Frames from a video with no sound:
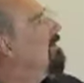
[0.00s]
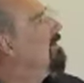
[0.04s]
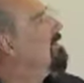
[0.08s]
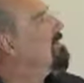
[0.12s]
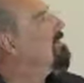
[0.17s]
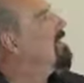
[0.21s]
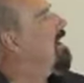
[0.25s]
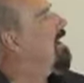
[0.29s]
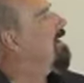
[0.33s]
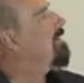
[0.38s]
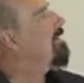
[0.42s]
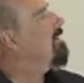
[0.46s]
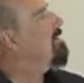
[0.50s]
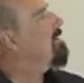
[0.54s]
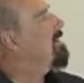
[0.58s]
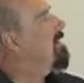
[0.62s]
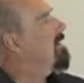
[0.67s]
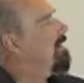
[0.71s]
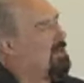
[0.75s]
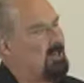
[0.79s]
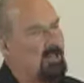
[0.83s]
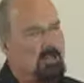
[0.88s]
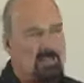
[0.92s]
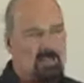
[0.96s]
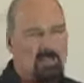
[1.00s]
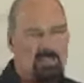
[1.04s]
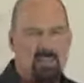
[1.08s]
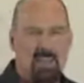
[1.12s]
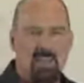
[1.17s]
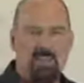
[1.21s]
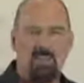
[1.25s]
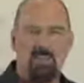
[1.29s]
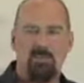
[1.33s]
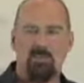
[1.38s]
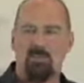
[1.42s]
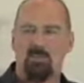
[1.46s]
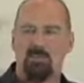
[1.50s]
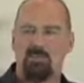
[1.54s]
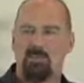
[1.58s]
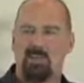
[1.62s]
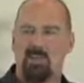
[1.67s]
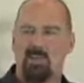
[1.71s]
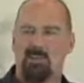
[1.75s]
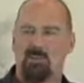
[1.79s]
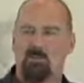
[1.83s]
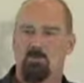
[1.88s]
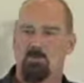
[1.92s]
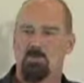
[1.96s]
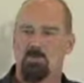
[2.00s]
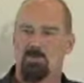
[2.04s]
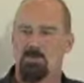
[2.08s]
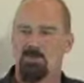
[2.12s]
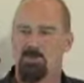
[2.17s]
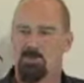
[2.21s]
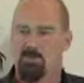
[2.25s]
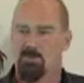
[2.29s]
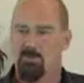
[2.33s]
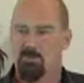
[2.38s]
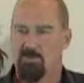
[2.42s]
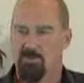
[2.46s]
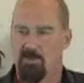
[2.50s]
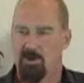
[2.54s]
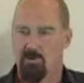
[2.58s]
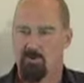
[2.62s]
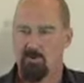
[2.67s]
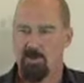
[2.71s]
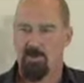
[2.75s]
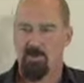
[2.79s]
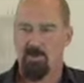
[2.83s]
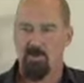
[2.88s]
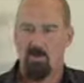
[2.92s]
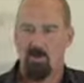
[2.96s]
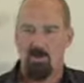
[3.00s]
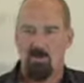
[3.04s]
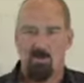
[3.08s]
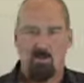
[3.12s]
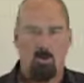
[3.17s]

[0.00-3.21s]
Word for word: integrity, courage, any of those nice words you can throw in,